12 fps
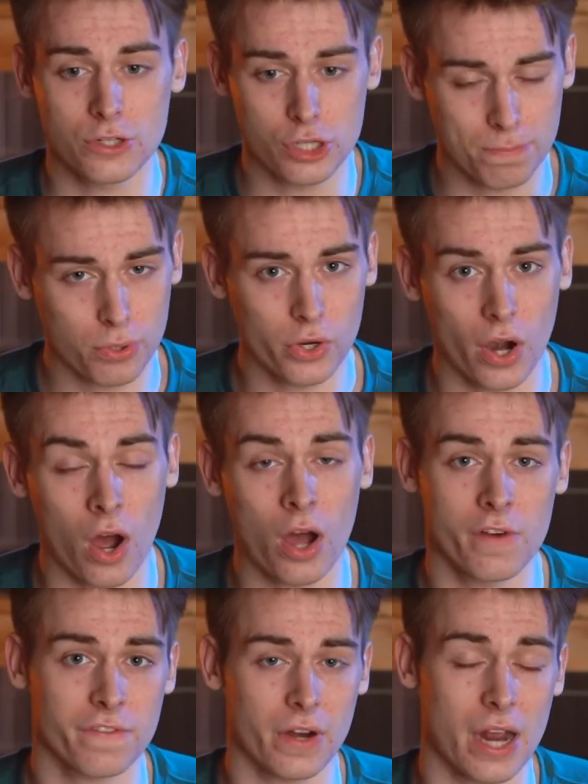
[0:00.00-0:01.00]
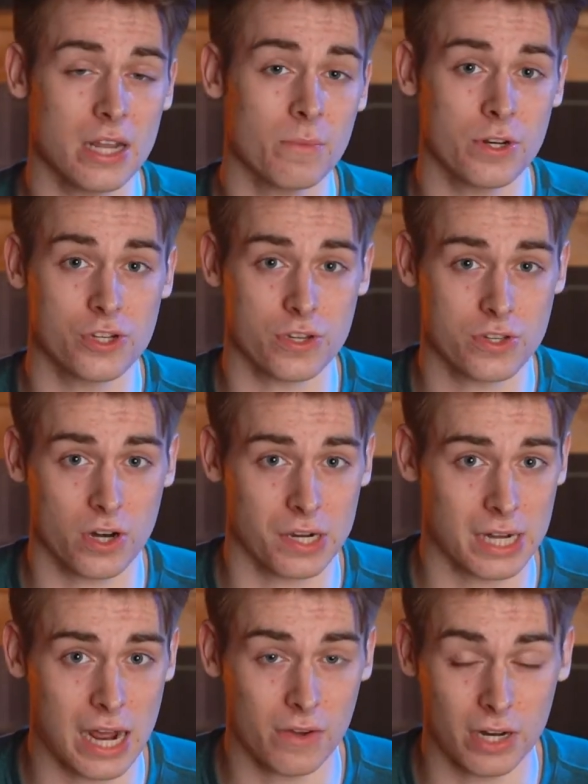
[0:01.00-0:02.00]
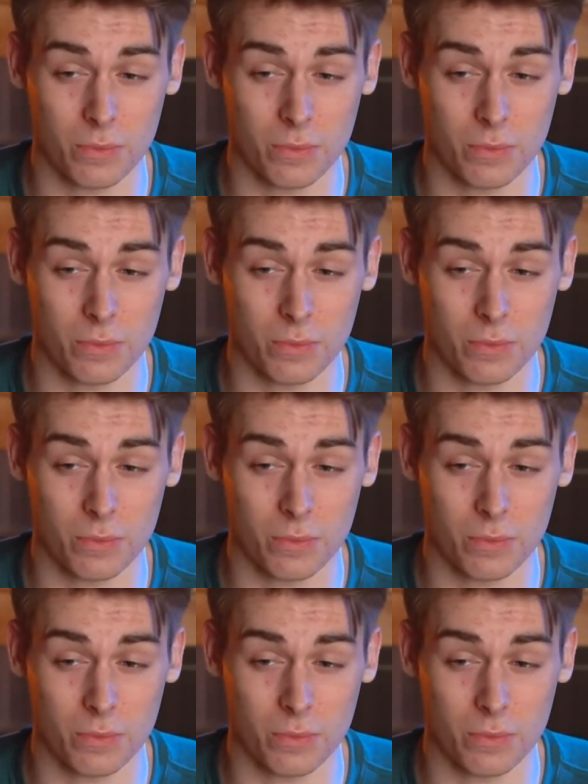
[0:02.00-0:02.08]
to put on for anyone just starting out.